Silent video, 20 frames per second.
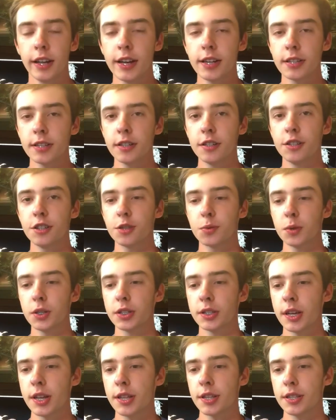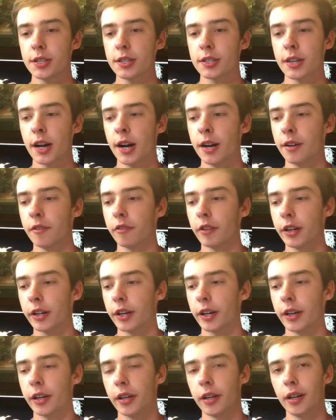lastly, I just want to say this is kind of like
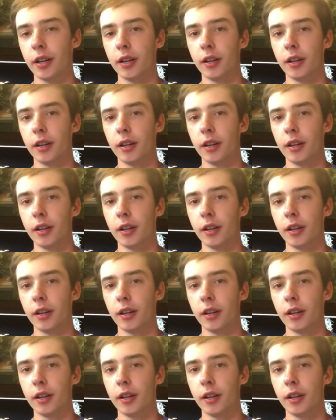a